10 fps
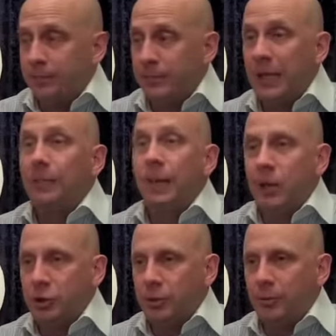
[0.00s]

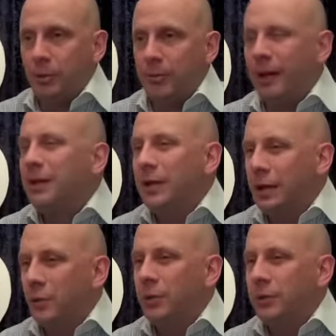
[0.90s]
immeasurable, but I think
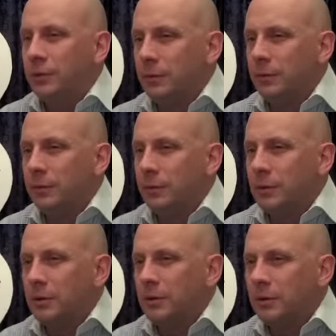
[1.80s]
I would have
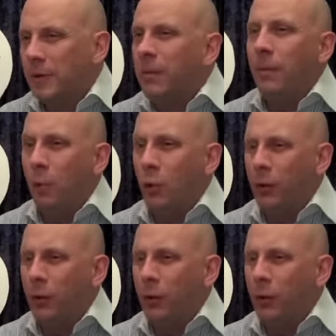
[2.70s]
spent more,